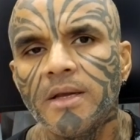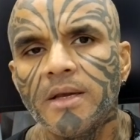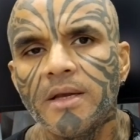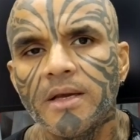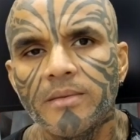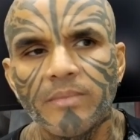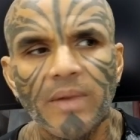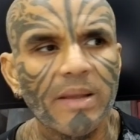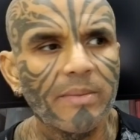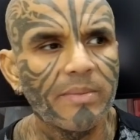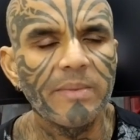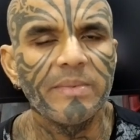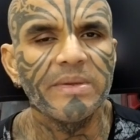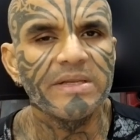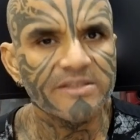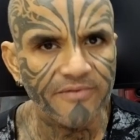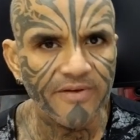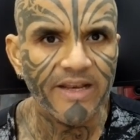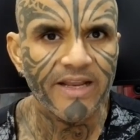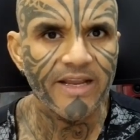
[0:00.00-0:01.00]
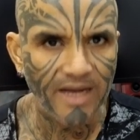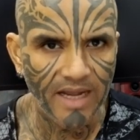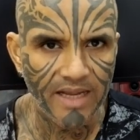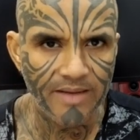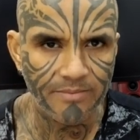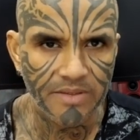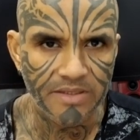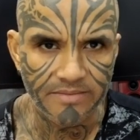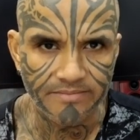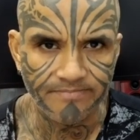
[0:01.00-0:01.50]
my baby is very
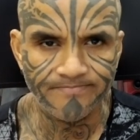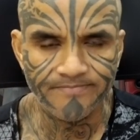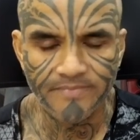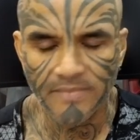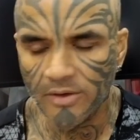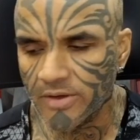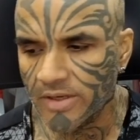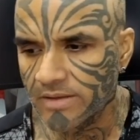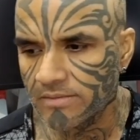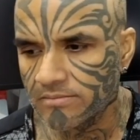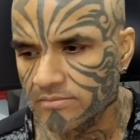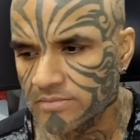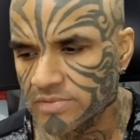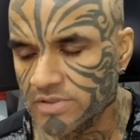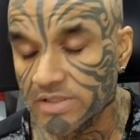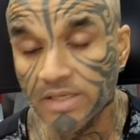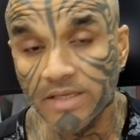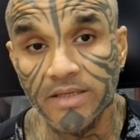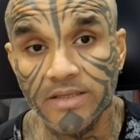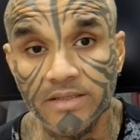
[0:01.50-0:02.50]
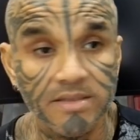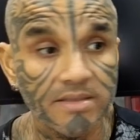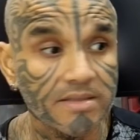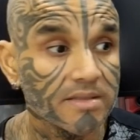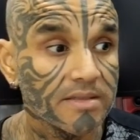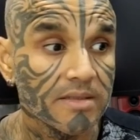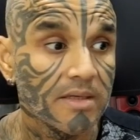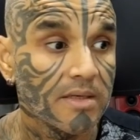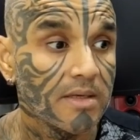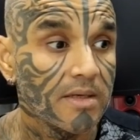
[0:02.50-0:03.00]
hyper. Okay. She
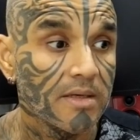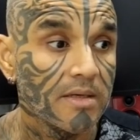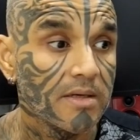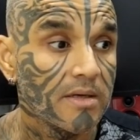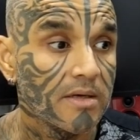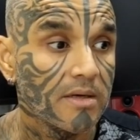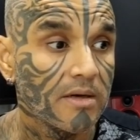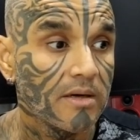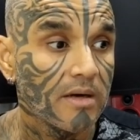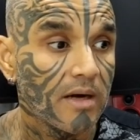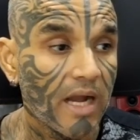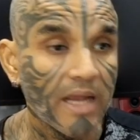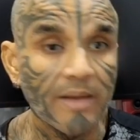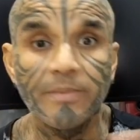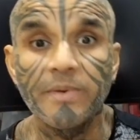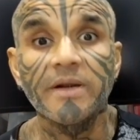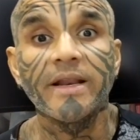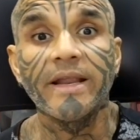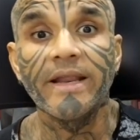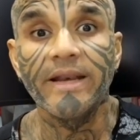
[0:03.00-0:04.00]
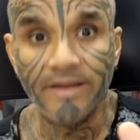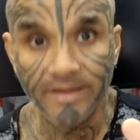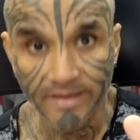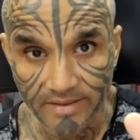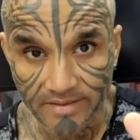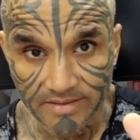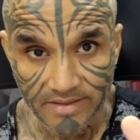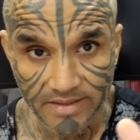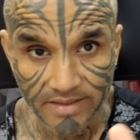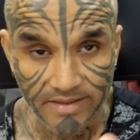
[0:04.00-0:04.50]
is hyper
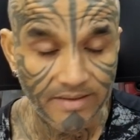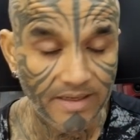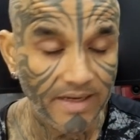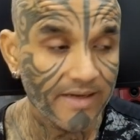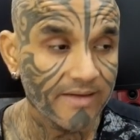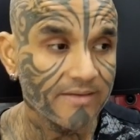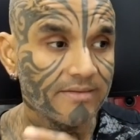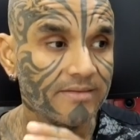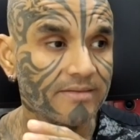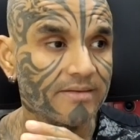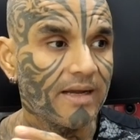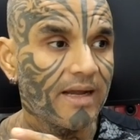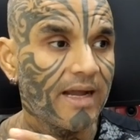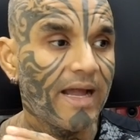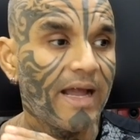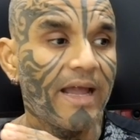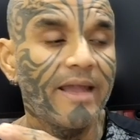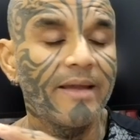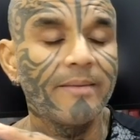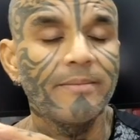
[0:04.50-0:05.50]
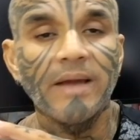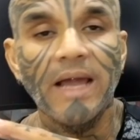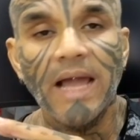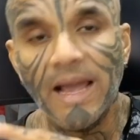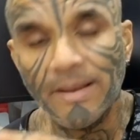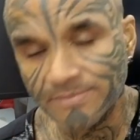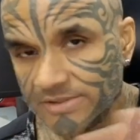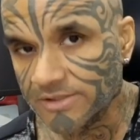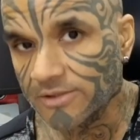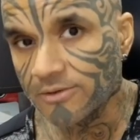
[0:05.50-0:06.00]
ADHD. And I am
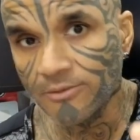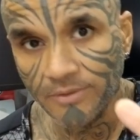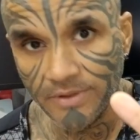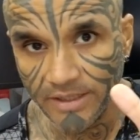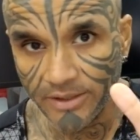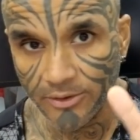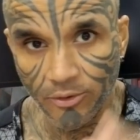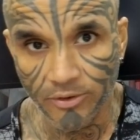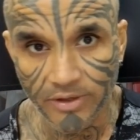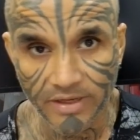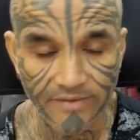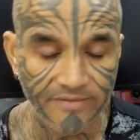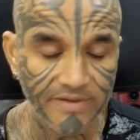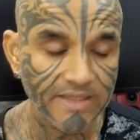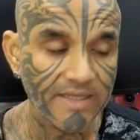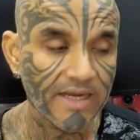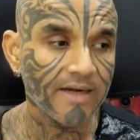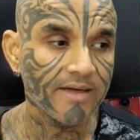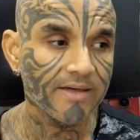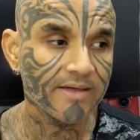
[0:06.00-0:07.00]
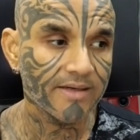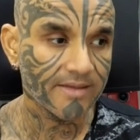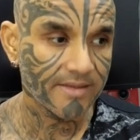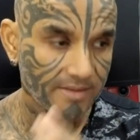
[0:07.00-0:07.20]
absolutely okay with that. And